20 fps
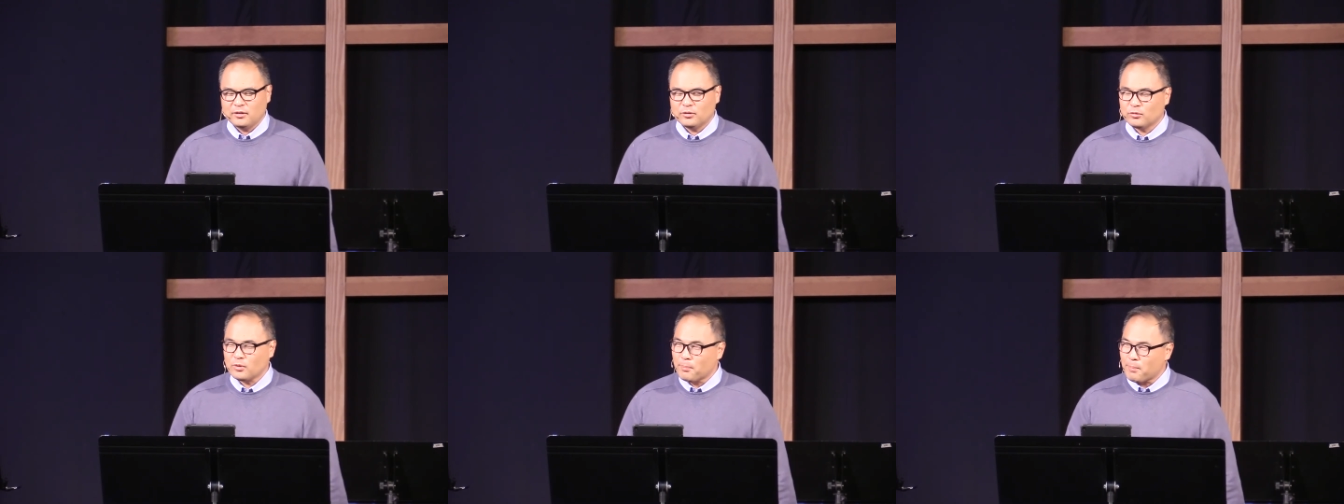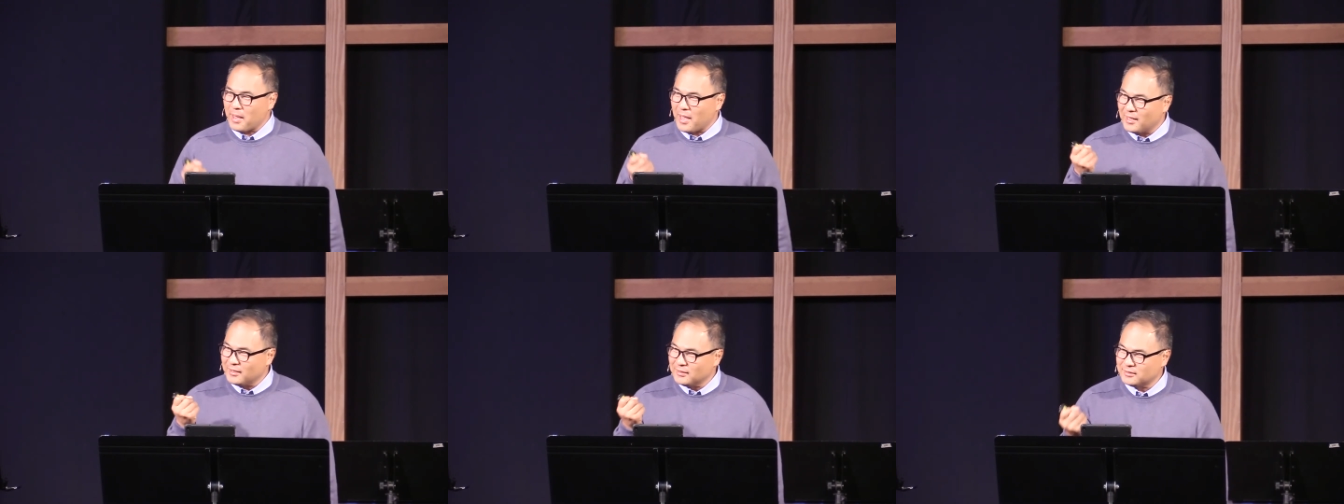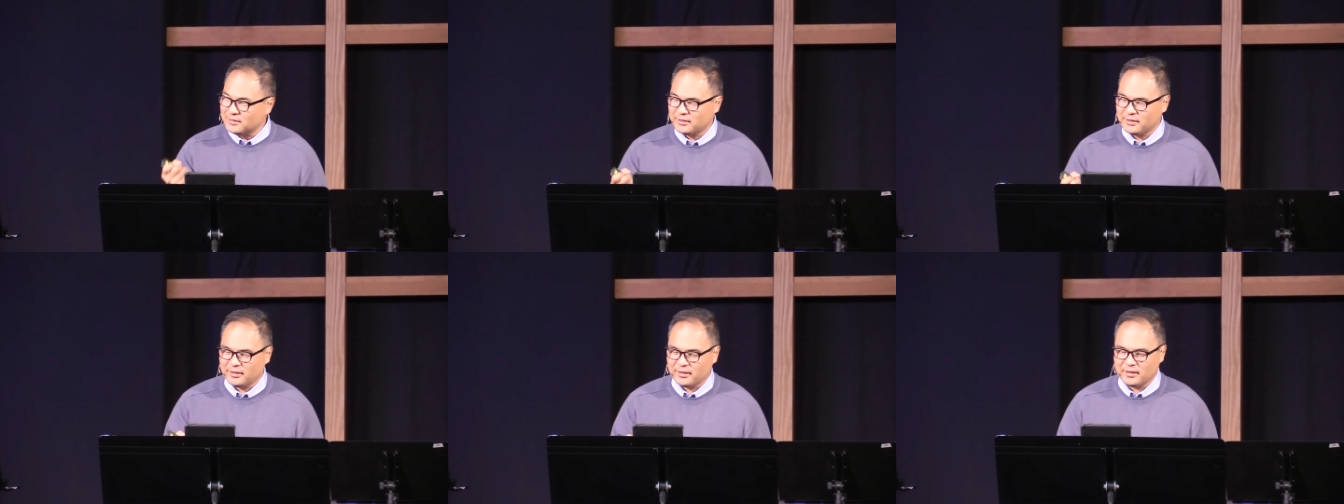
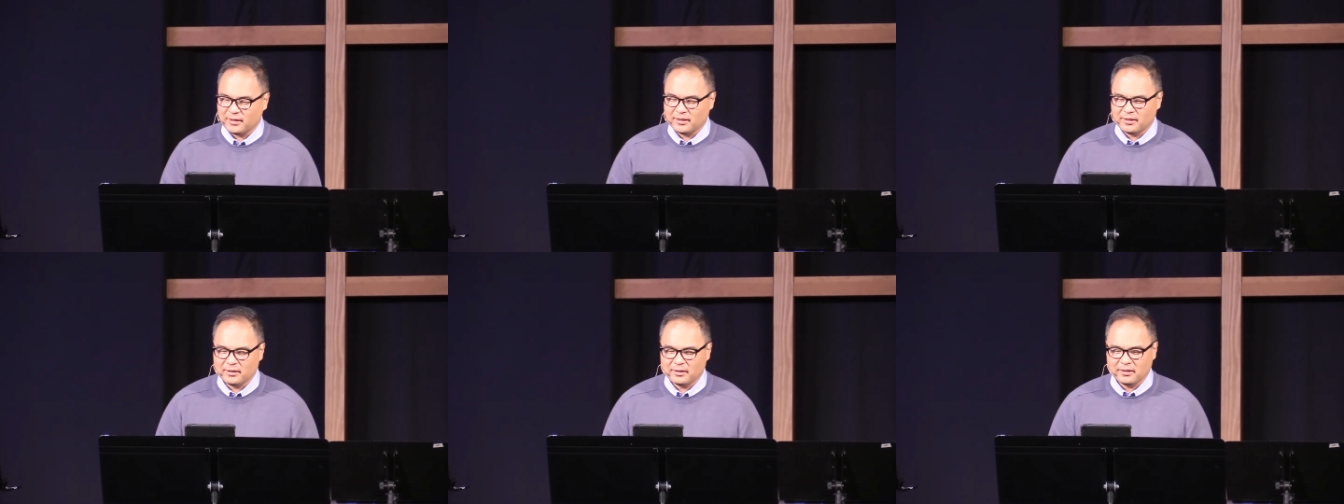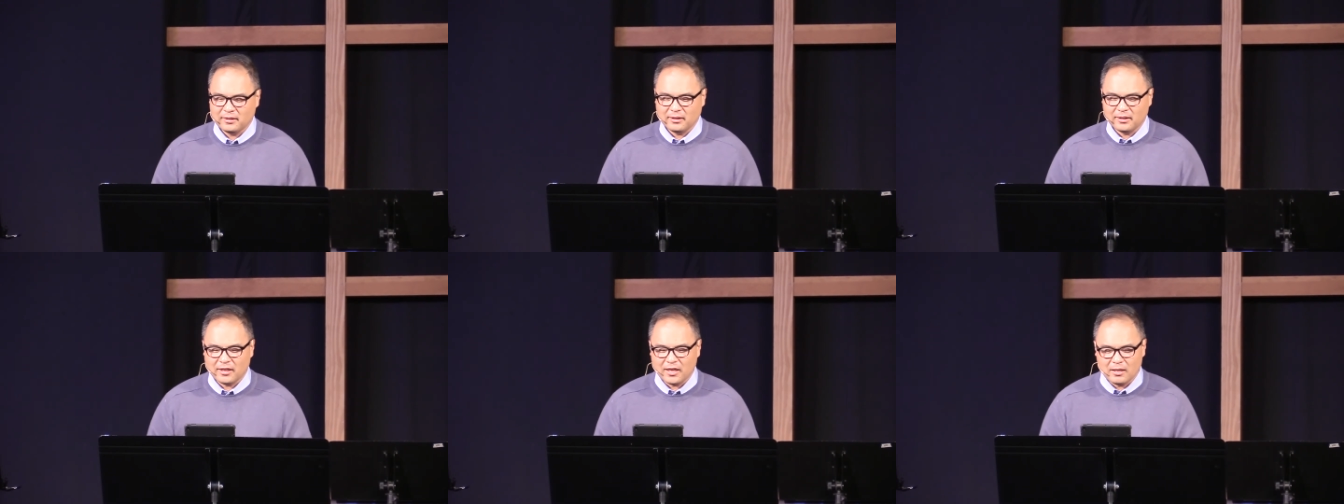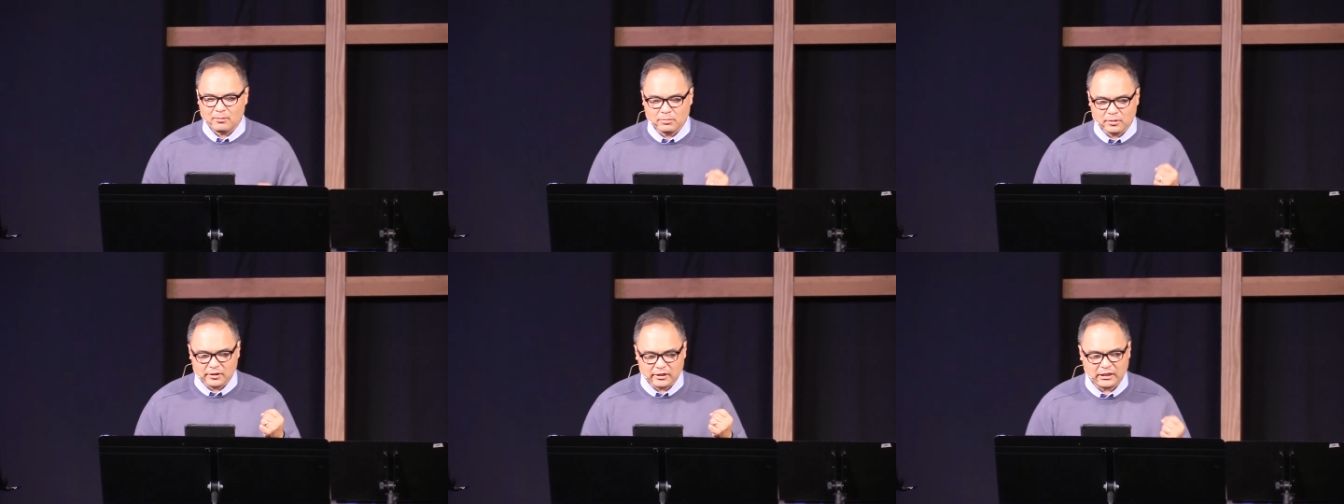Repenting
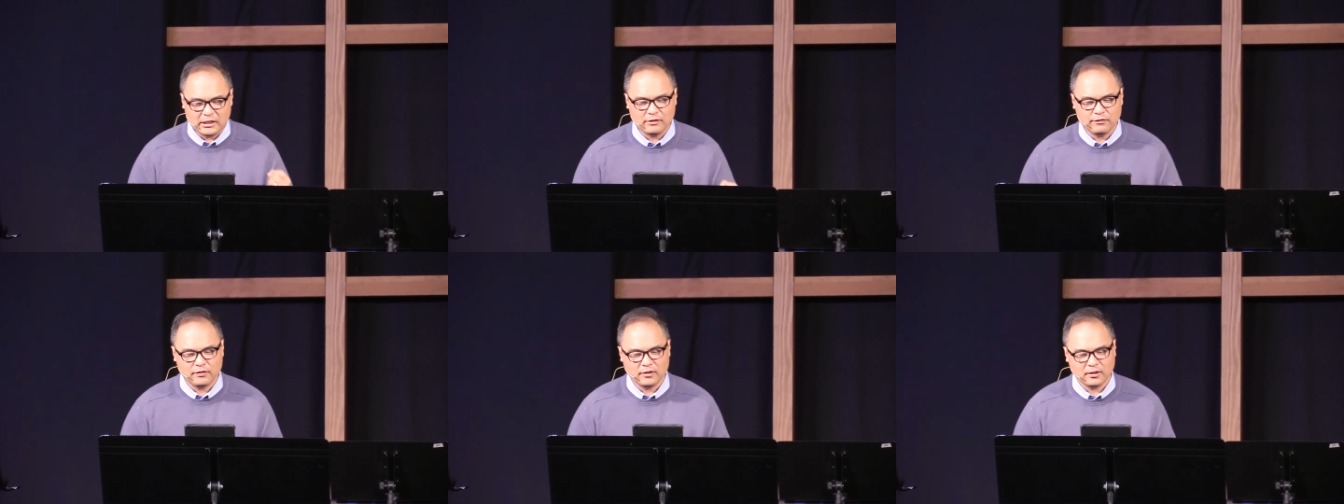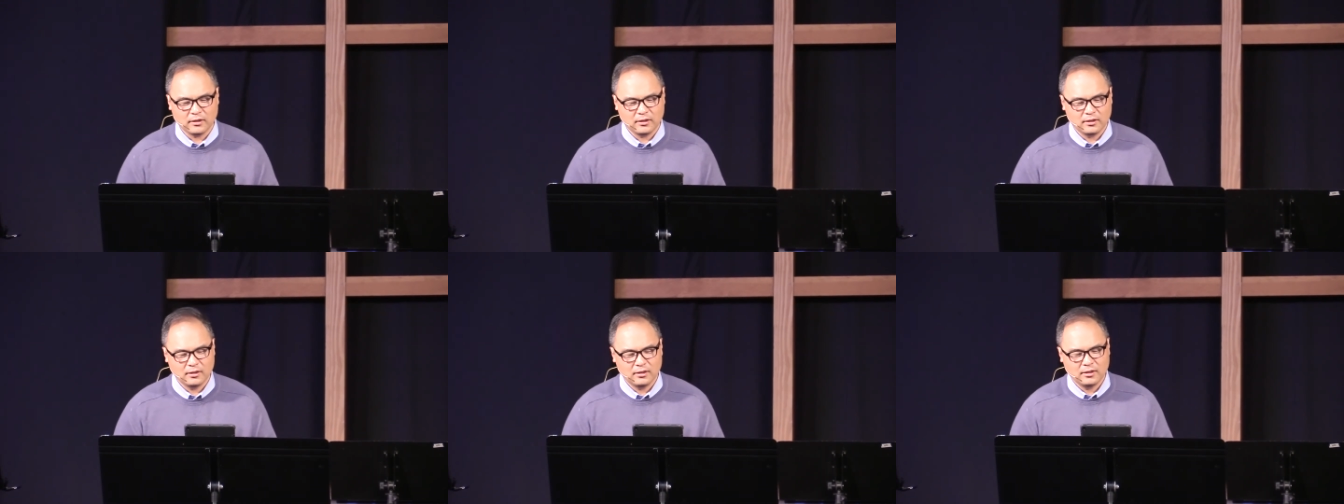and believing.